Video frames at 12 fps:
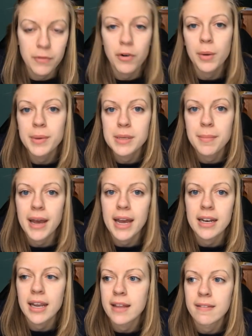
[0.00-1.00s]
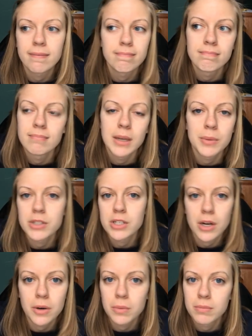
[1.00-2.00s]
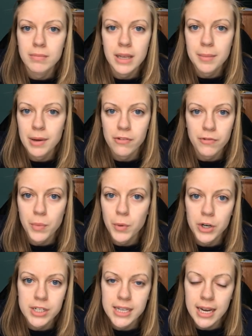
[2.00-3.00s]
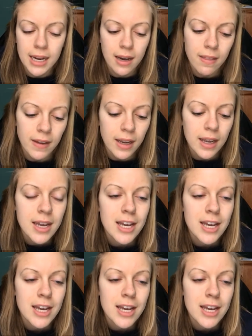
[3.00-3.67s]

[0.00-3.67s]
before I went to bed and there was no emails from work saying anything.